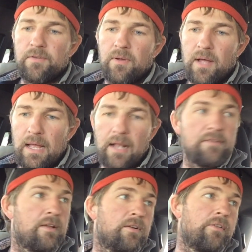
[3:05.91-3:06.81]
So I'll
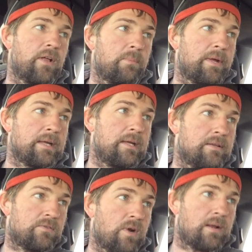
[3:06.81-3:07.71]
take all the help I can
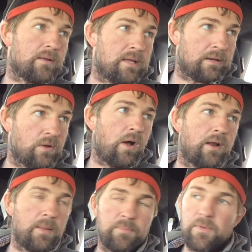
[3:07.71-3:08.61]
get to try to get
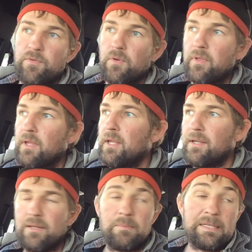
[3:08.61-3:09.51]
caught up before
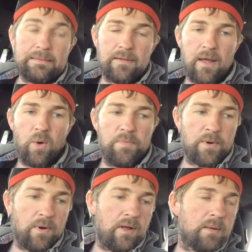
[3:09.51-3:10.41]
I hope
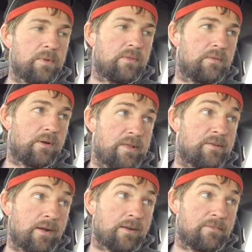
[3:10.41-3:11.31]
they're wrong, but are they
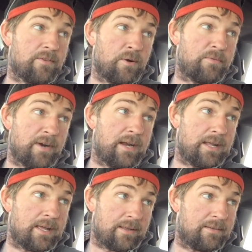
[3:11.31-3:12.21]
talking snow
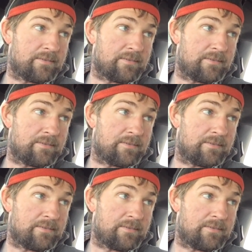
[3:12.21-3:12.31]
Friday yet?